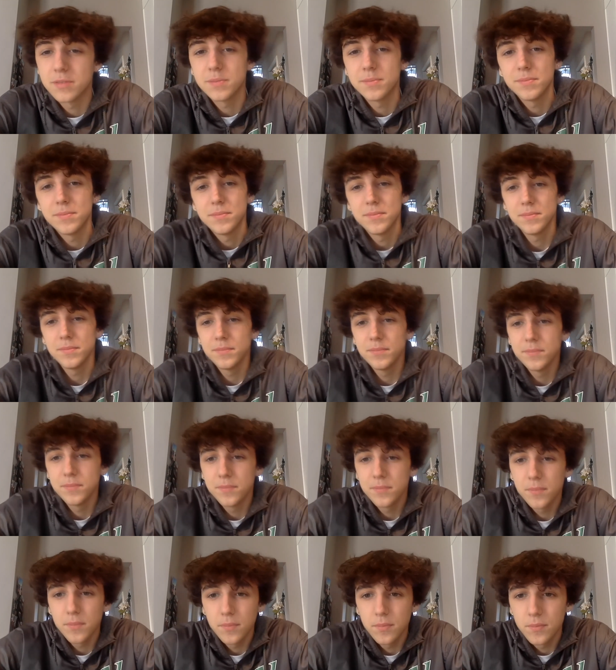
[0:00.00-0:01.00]

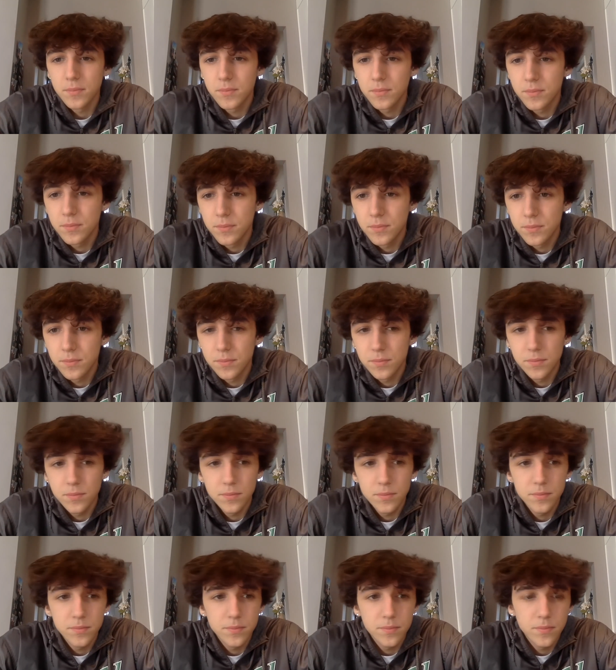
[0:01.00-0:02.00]

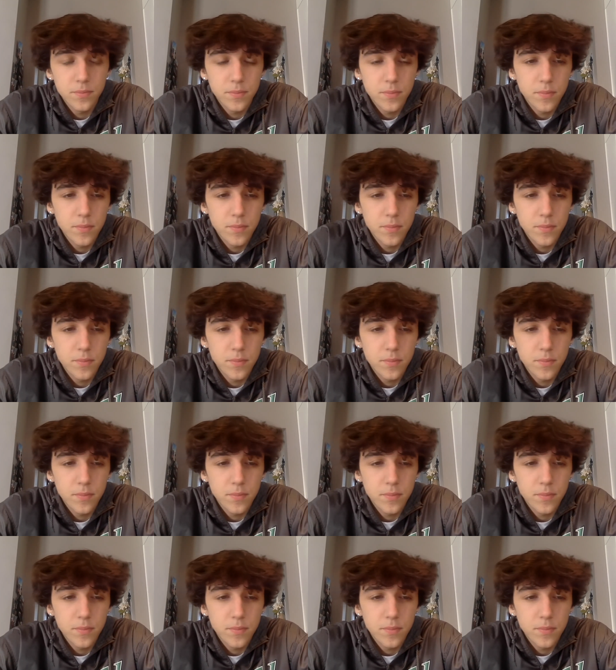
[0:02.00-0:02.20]
No one is speaking in this clip.